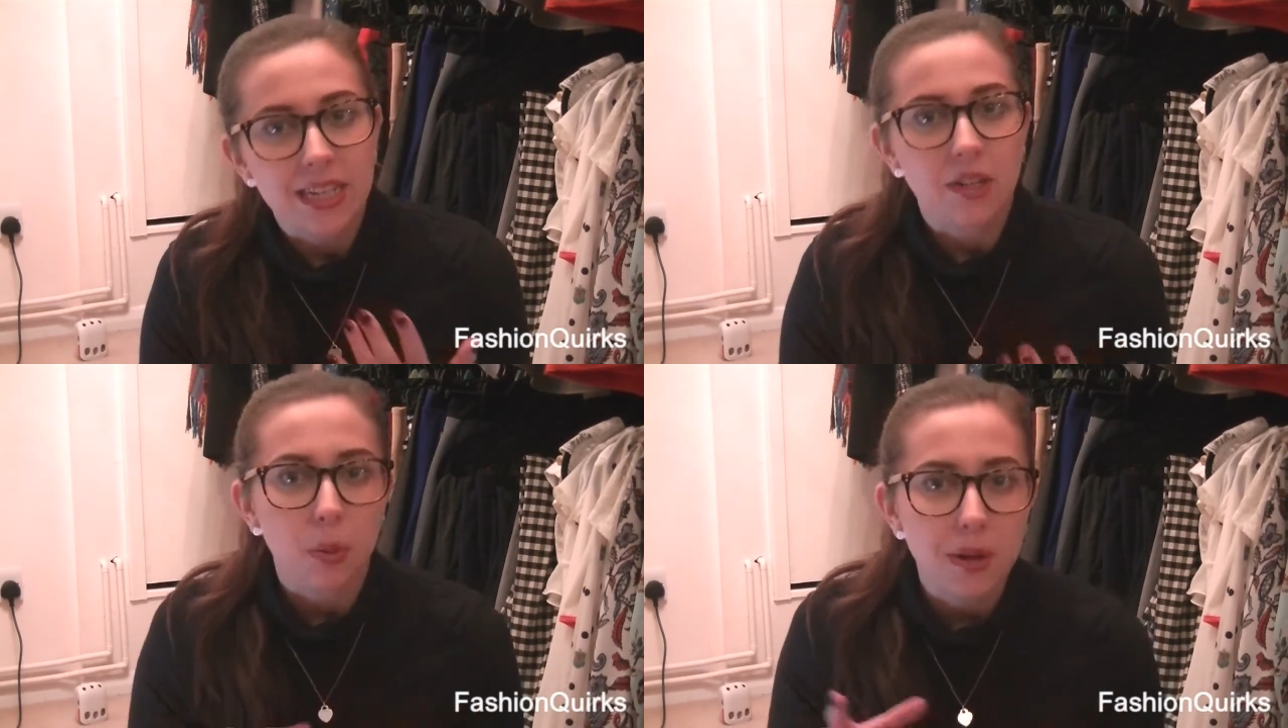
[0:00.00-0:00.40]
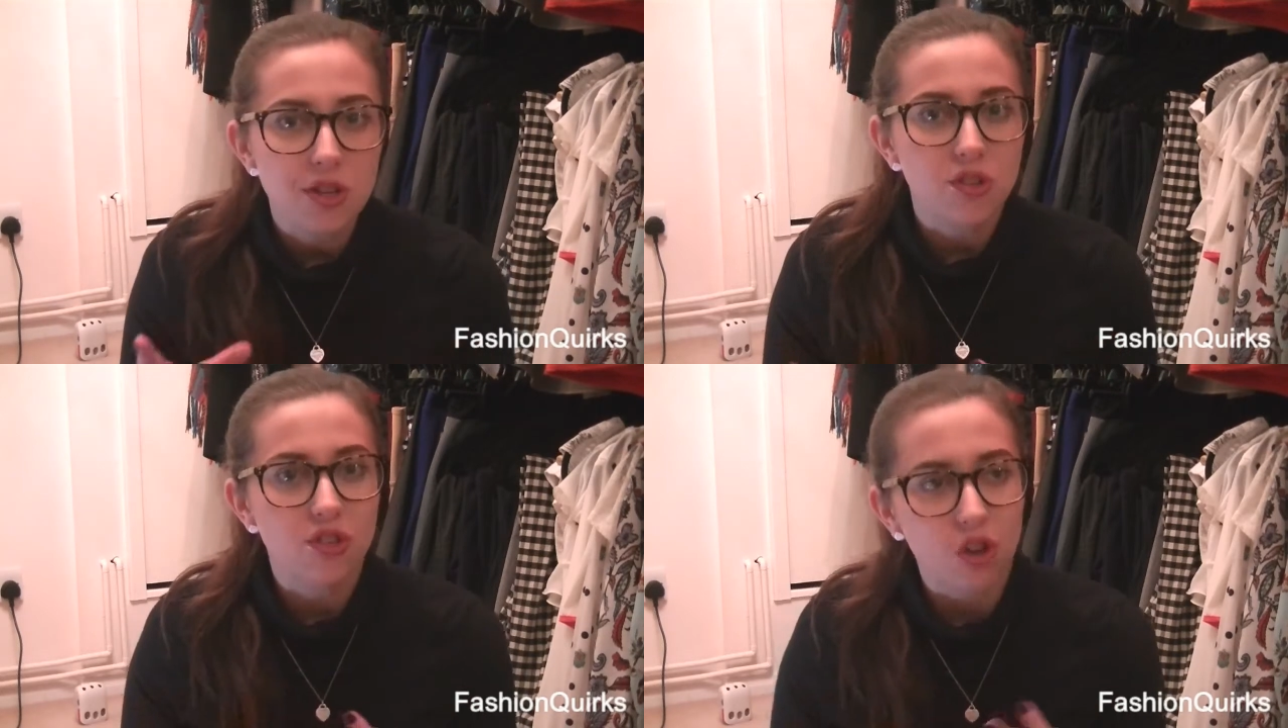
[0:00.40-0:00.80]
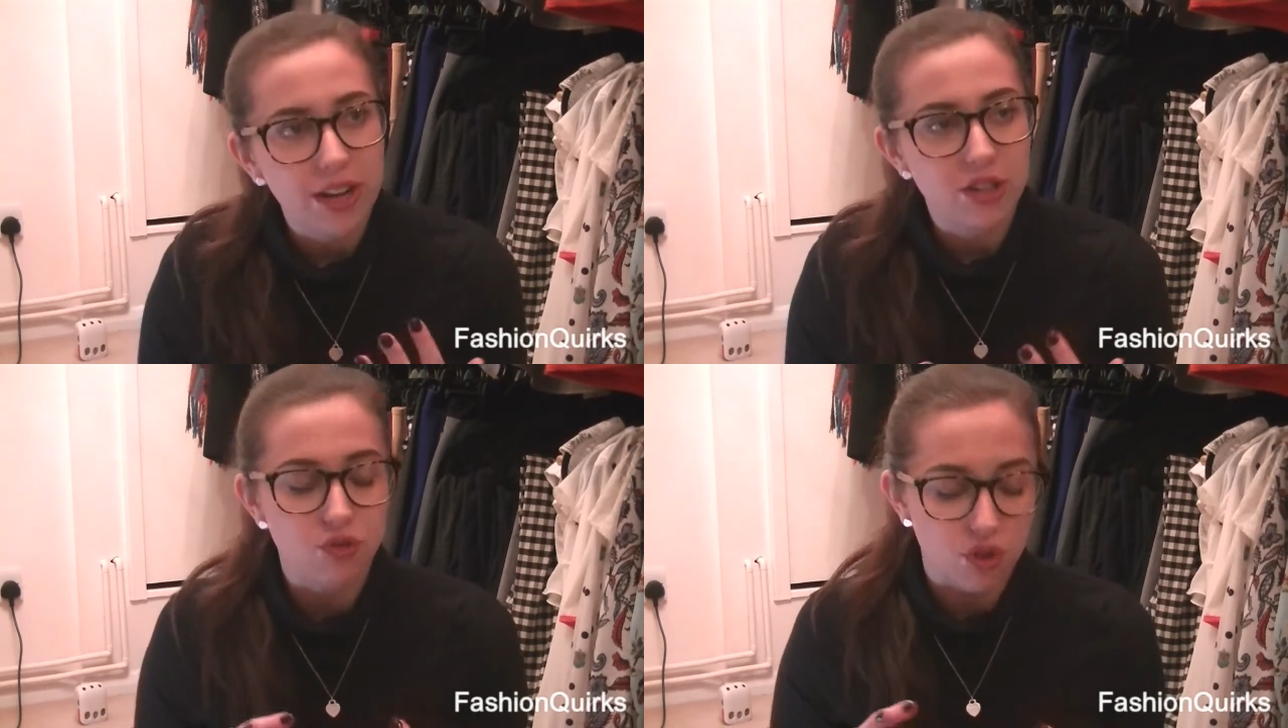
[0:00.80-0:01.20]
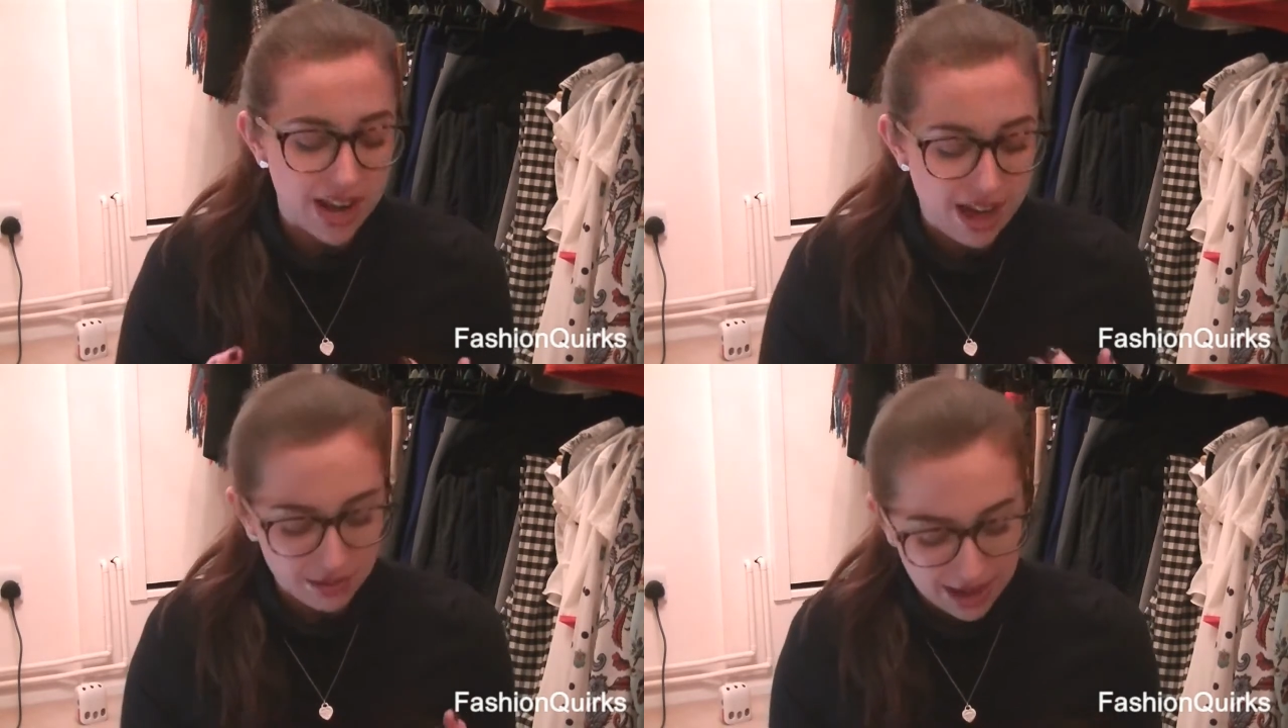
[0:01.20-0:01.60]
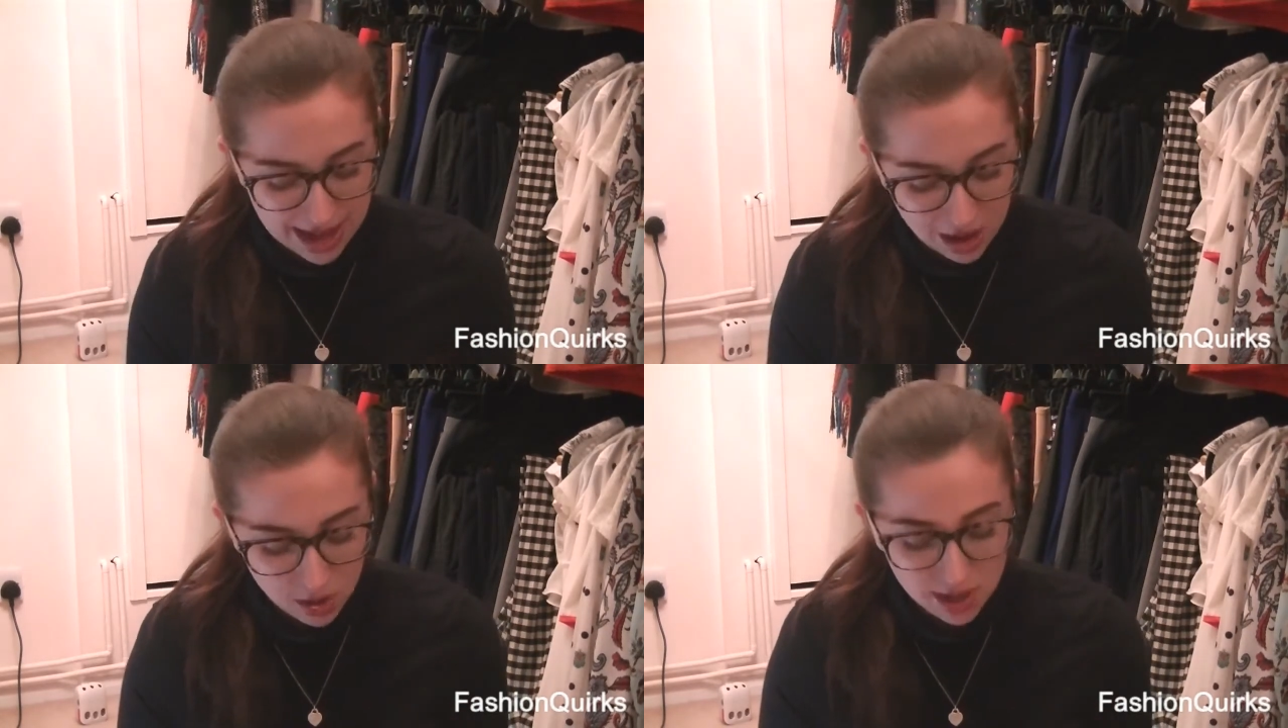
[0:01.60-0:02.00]
just starting to run out
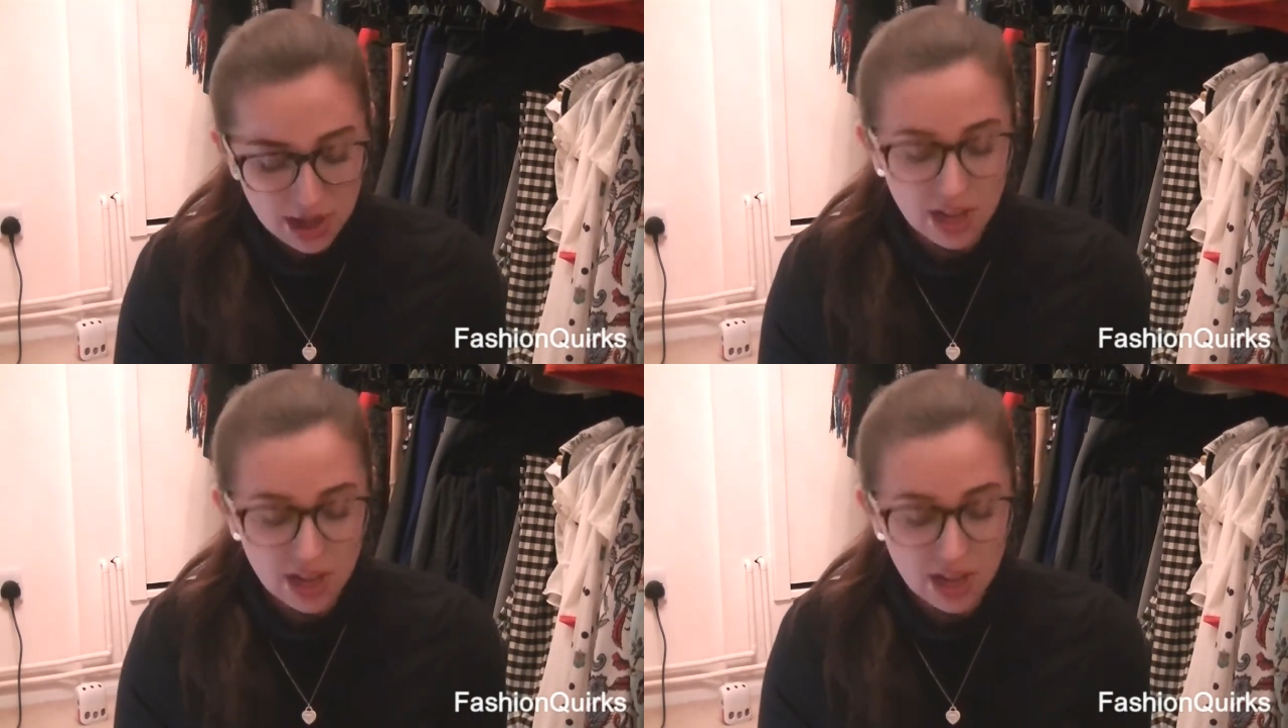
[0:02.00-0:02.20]
now.